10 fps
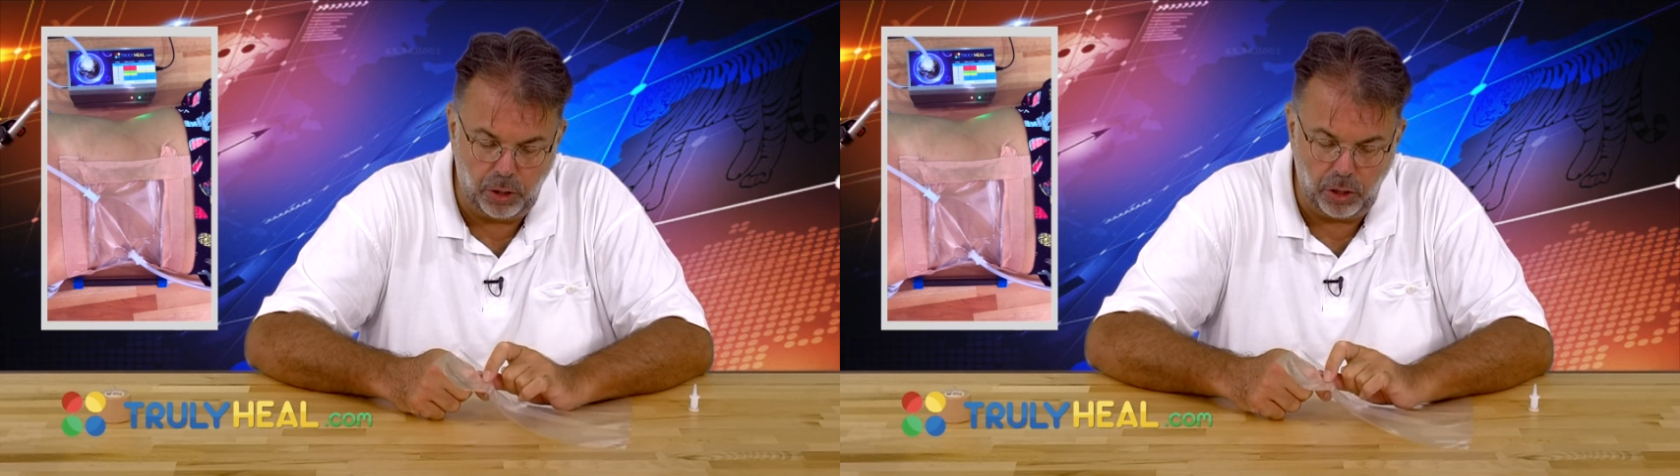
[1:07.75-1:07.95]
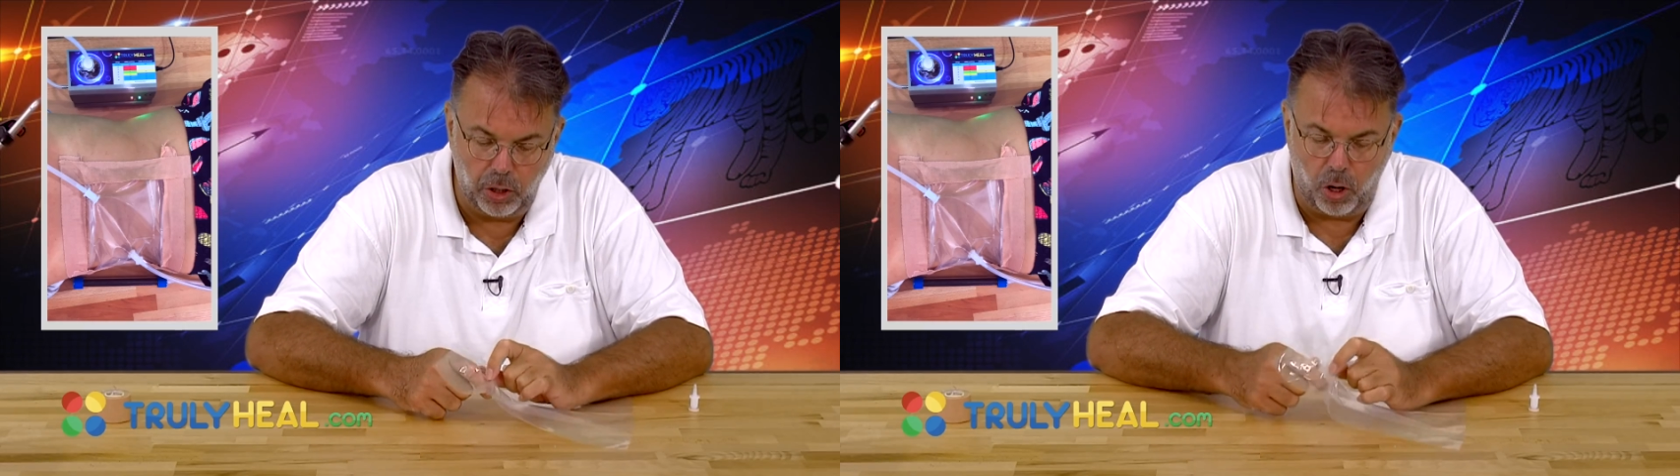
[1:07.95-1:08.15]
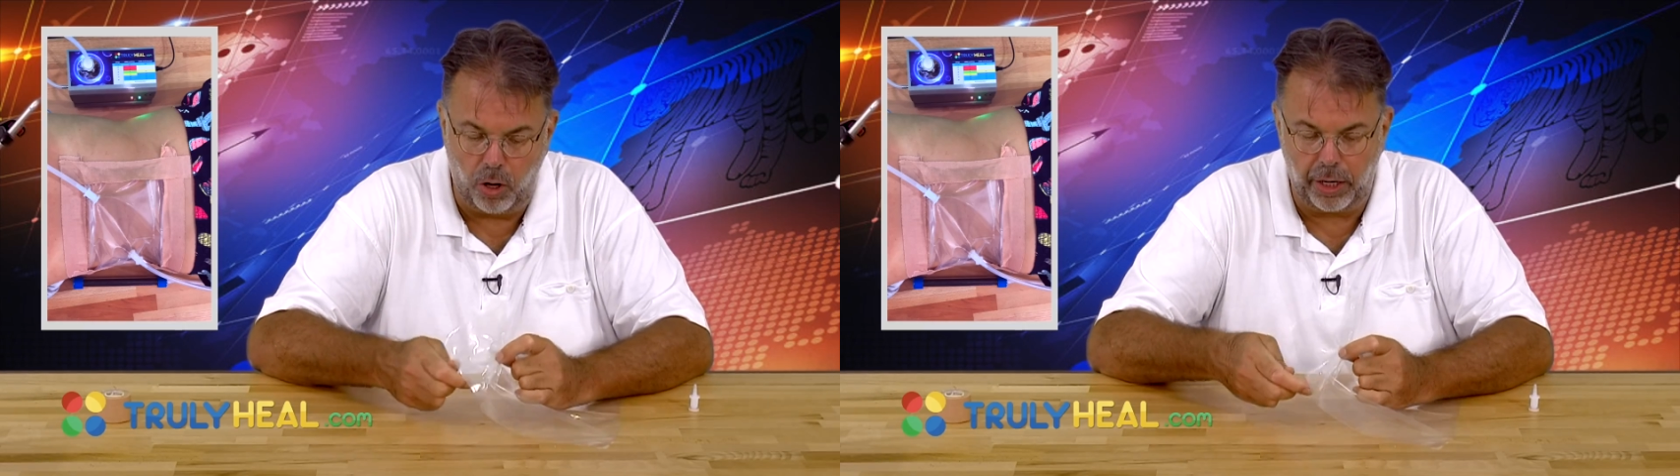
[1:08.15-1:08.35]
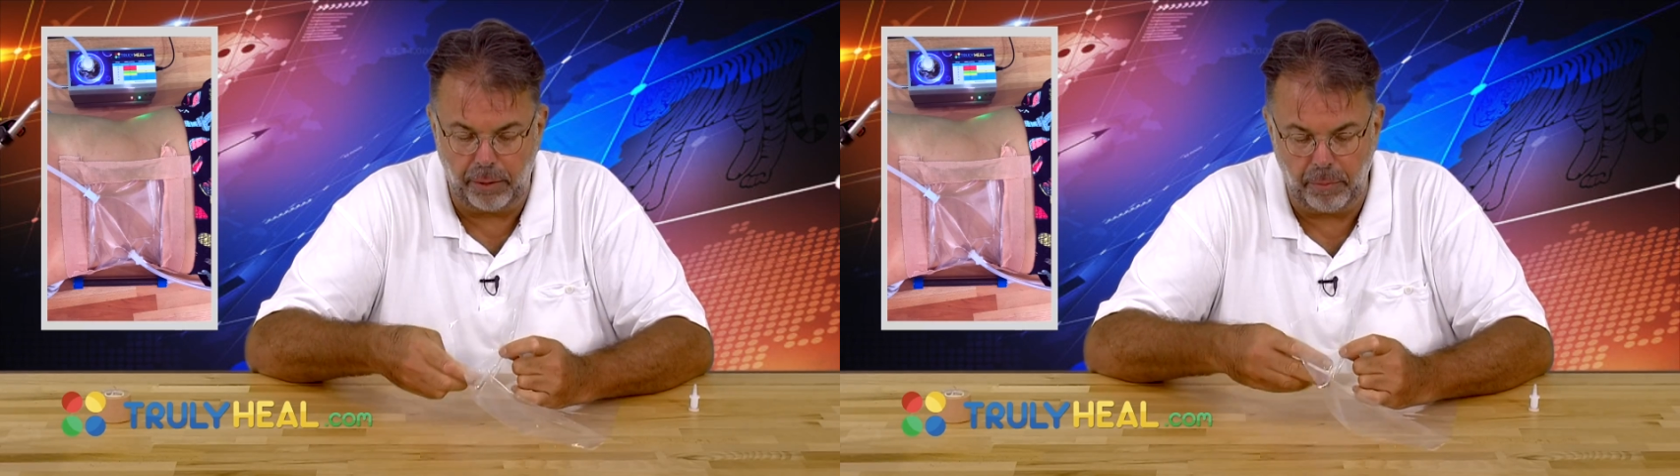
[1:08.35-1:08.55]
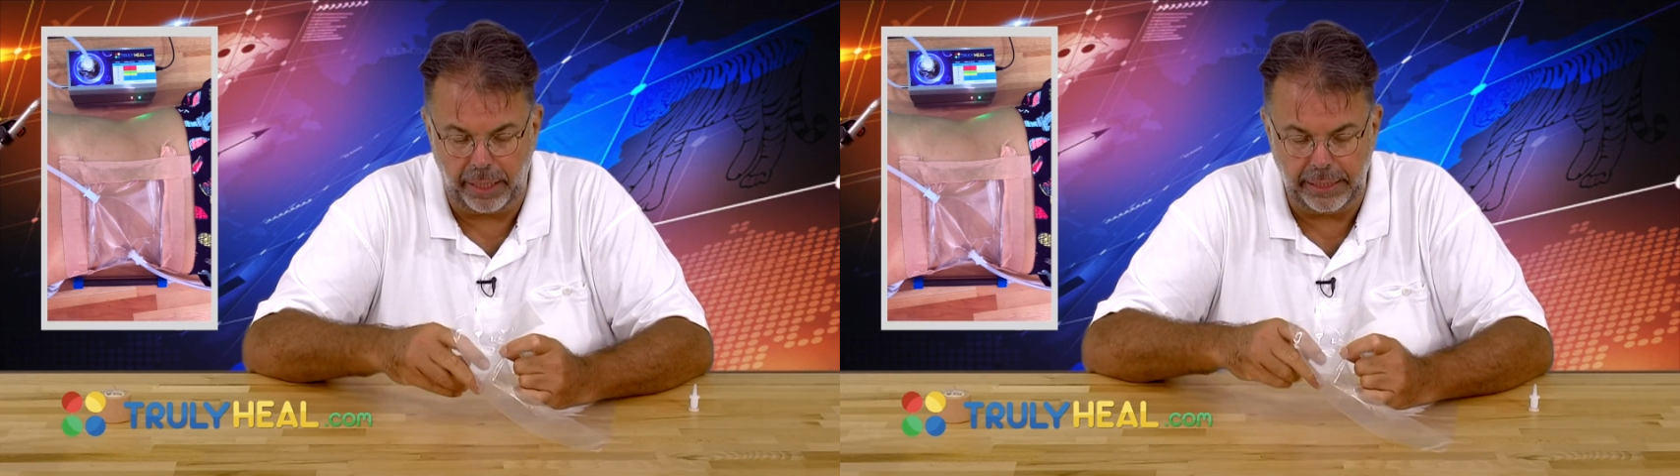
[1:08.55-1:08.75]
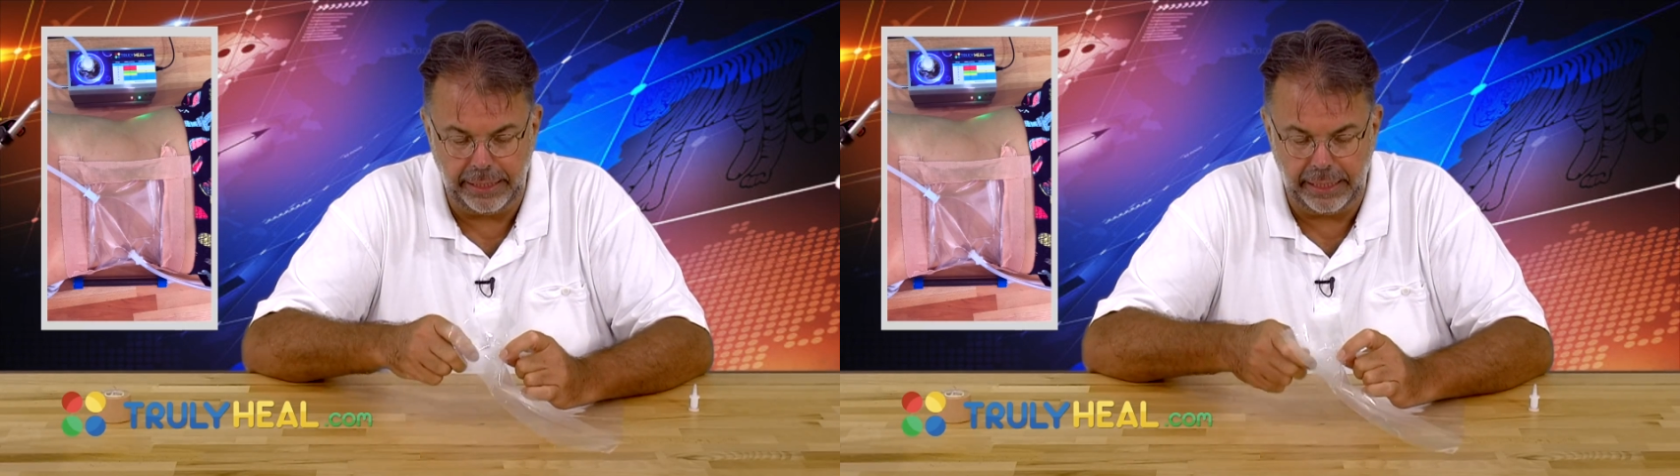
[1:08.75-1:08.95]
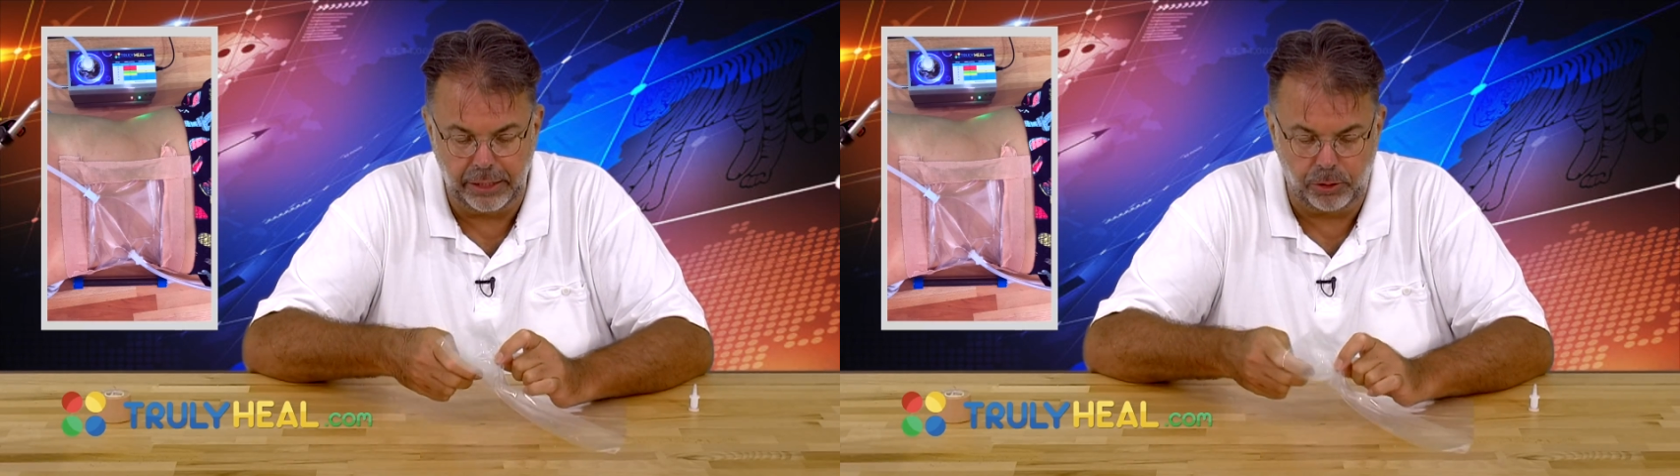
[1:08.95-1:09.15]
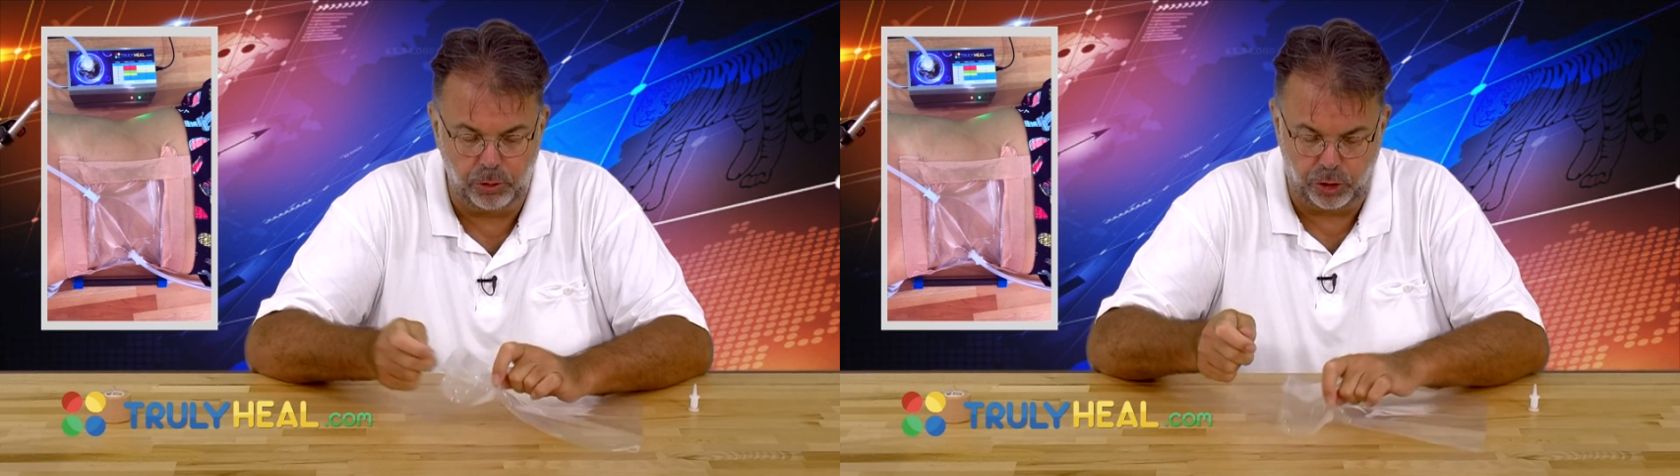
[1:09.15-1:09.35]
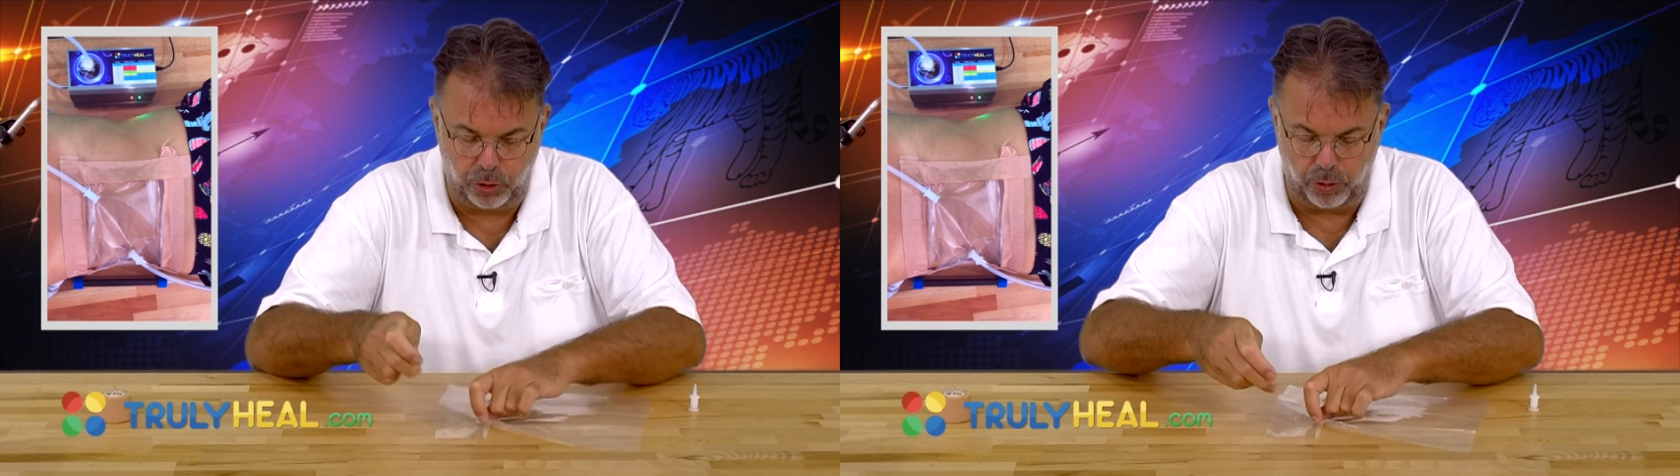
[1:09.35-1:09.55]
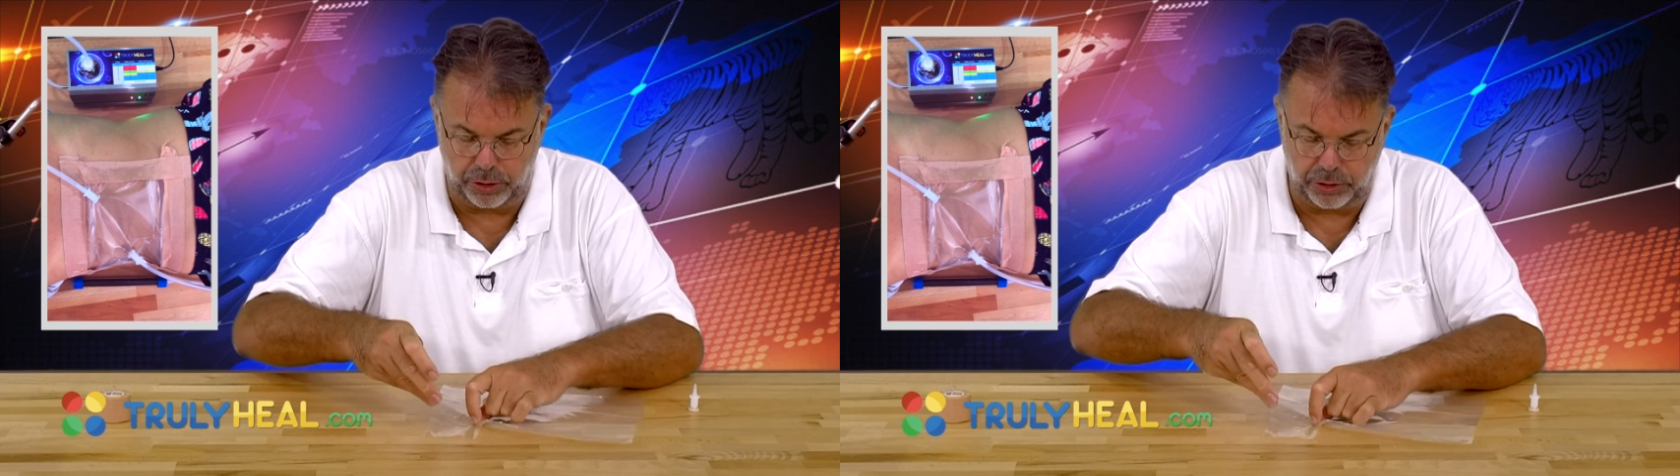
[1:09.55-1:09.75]
long and my needle too
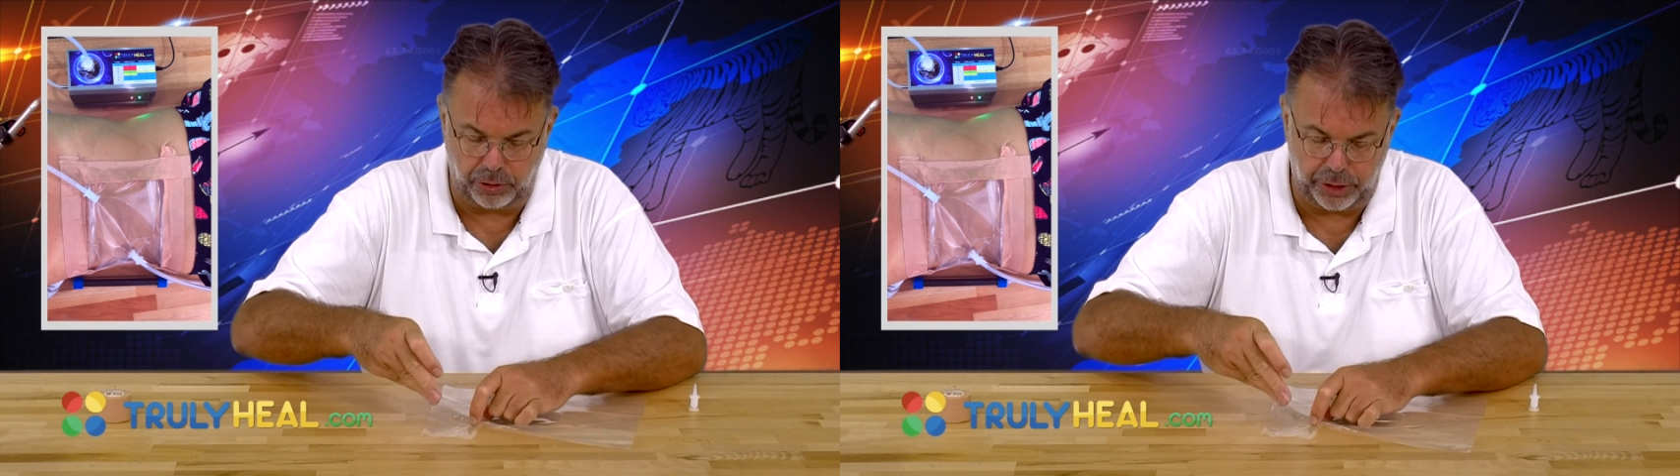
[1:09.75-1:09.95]
short. So I